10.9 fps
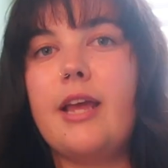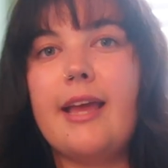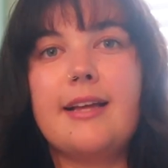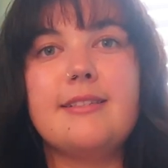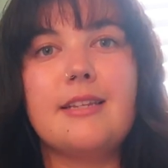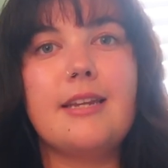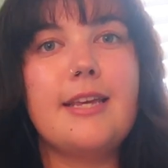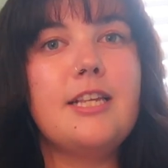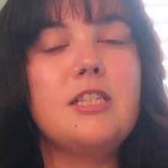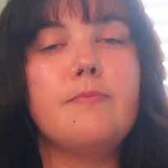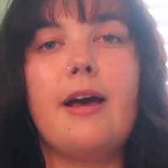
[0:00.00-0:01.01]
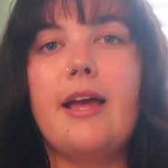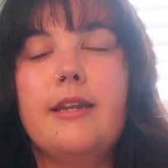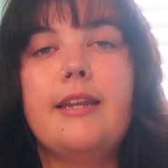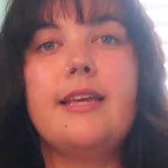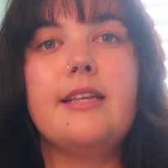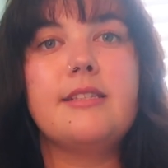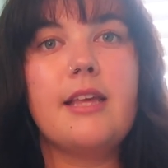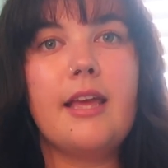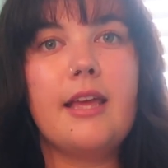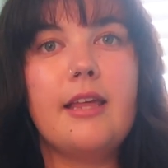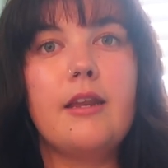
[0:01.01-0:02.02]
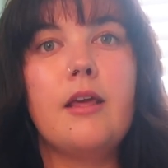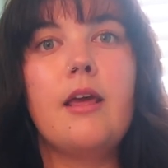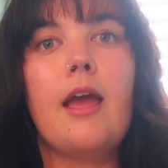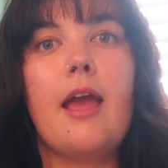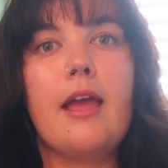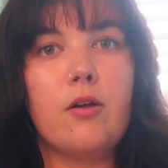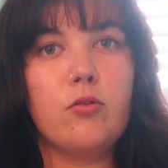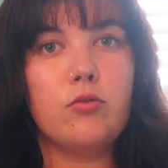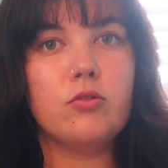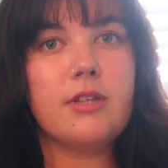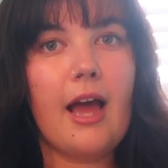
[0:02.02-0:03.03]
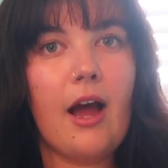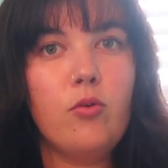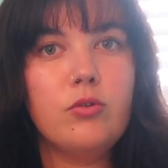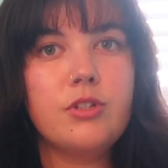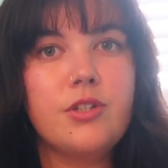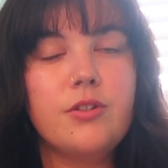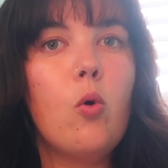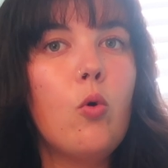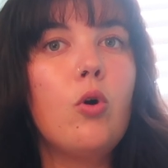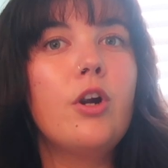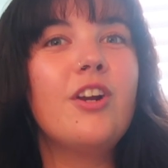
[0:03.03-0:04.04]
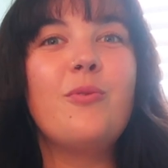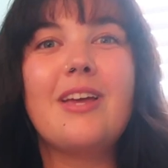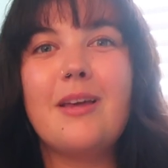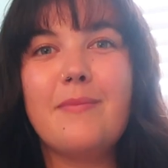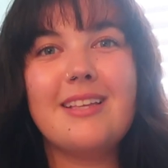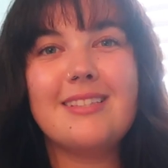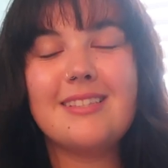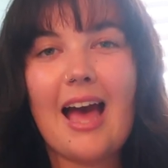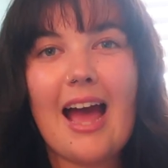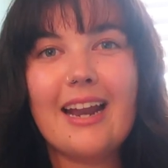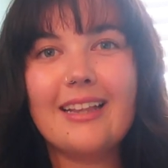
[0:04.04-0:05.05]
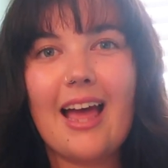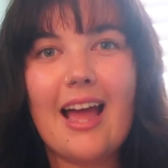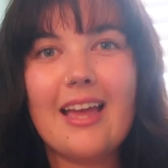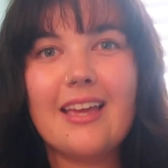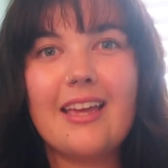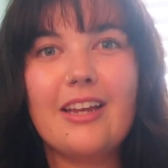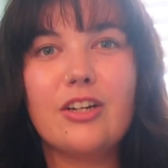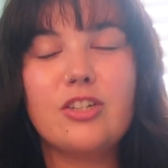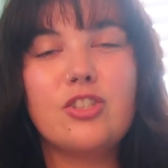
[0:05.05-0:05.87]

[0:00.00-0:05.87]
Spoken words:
hands and knees, but knees in, ankles out, or we can be side lying here.